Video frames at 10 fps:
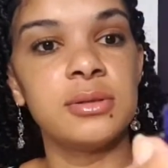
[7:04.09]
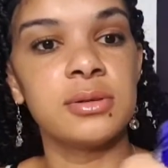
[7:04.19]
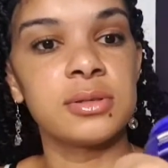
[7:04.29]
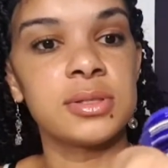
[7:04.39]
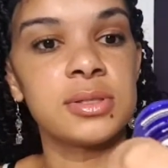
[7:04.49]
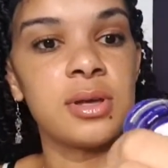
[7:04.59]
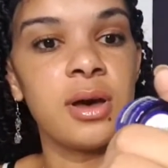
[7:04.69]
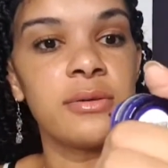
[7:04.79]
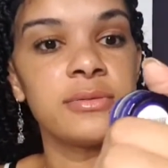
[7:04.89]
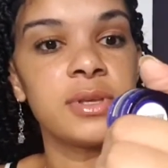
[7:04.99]
Looks
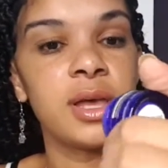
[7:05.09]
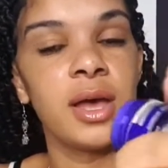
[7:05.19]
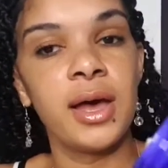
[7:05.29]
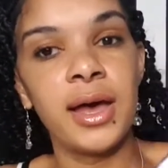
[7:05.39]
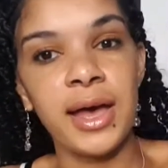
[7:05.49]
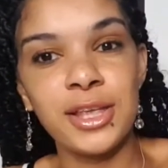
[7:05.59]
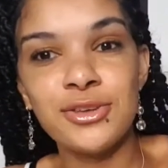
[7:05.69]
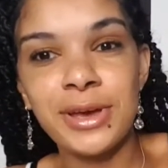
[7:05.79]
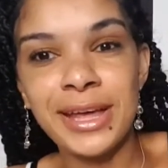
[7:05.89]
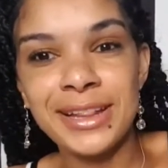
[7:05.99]
soft. And
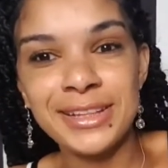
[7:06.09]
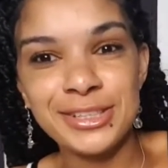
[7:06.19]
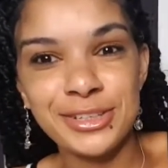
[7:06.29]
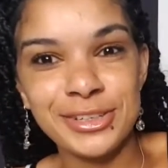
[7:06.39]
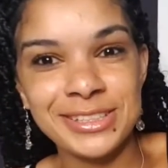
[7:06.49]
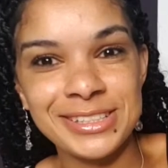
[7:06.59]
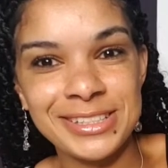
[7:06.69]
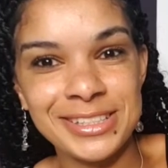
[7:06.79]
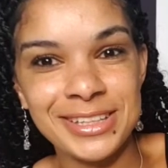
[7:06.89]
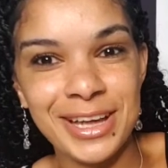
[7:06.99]
you can literally
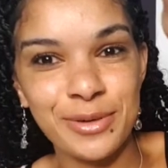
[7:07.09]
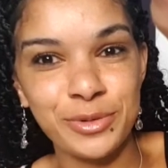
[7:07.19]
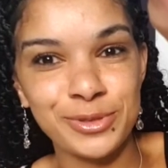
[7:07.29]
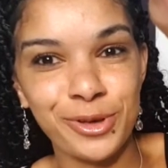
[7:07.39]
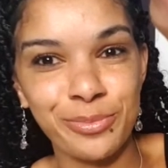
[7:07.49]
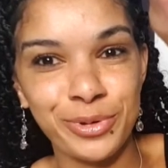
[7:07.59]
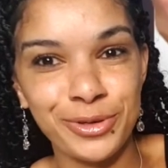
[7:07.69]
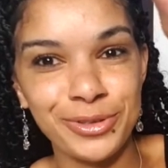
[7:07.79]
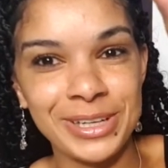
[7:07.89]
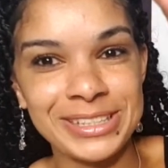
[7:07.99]
see the amount of
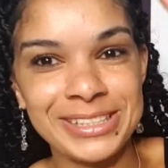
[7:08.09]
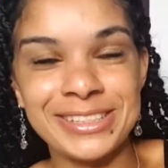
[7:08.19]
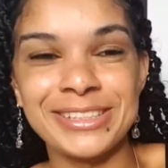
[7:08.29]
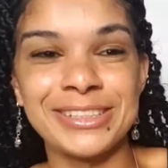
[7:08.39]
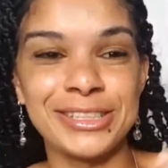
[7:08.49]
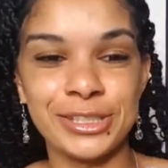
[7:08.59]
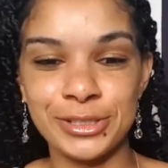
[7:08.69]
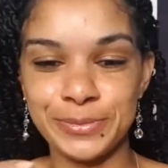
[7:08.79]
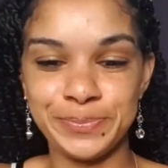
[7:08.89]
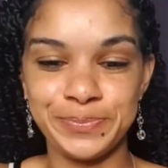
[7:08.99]
product that is in
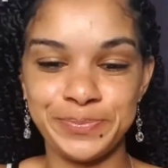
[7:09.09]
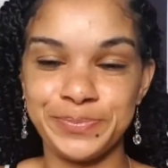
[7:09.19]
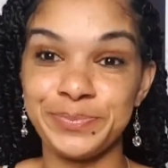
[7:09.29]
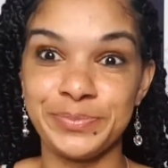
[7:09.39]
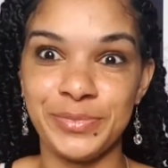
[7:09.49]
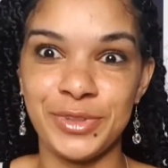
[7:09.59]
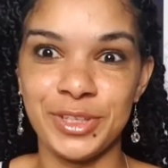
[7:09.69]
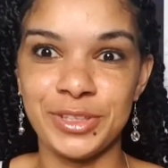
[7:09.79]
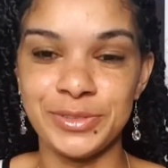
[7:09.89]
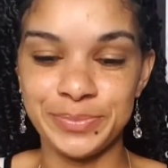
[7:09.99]
there.
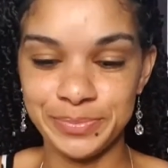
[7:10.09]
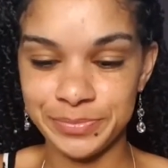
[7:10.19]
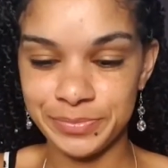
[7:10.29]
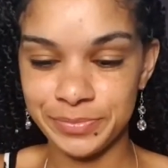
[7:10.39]
None.